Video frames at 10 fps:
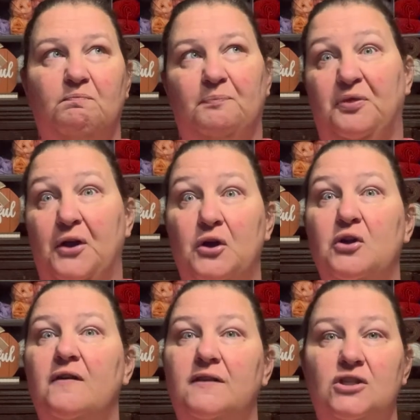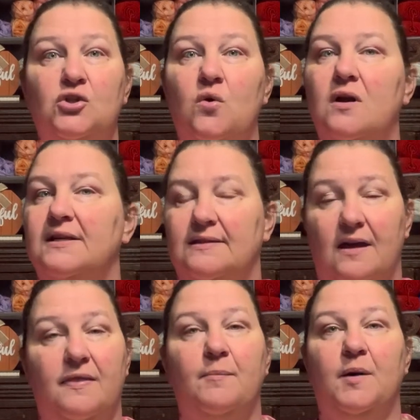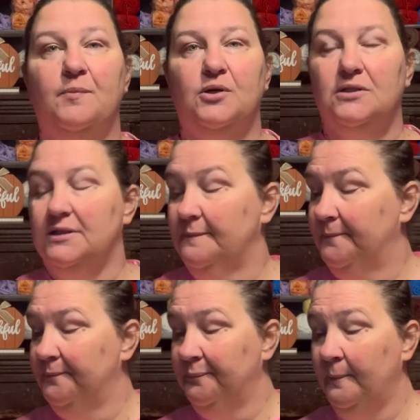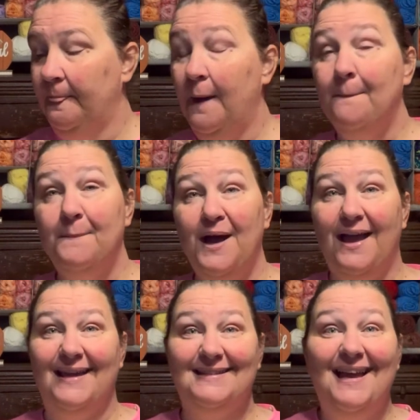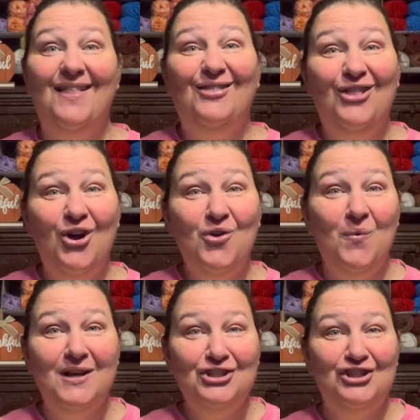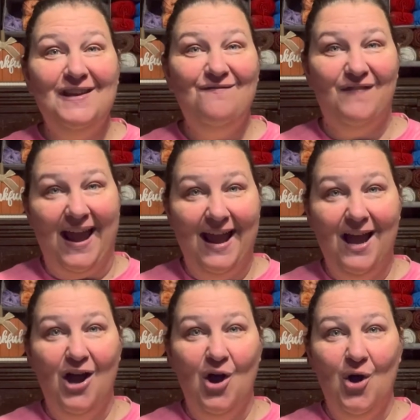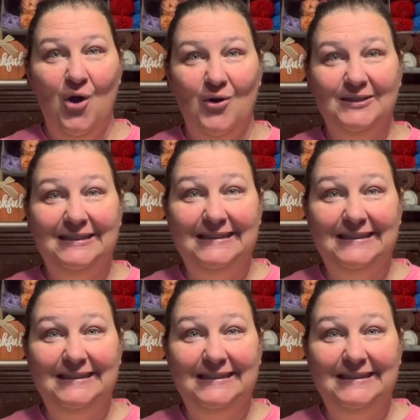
third of the store is nothing but books. But look what she found.